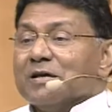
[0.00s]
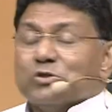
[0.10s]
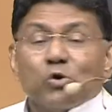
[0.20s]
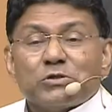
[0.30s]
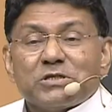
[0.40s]

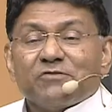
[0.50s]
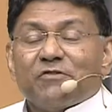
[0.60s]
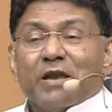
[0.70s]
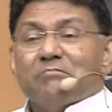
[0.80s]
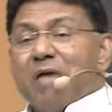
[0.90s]
Joseph
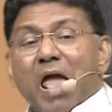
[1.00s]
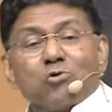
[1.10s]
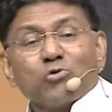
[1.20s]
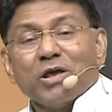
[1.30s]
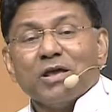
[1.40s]
and
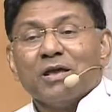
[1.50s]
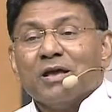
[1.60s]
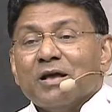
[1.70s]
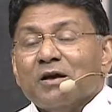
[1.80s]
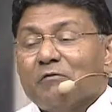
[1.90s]
Mary
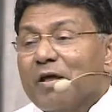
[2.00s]
were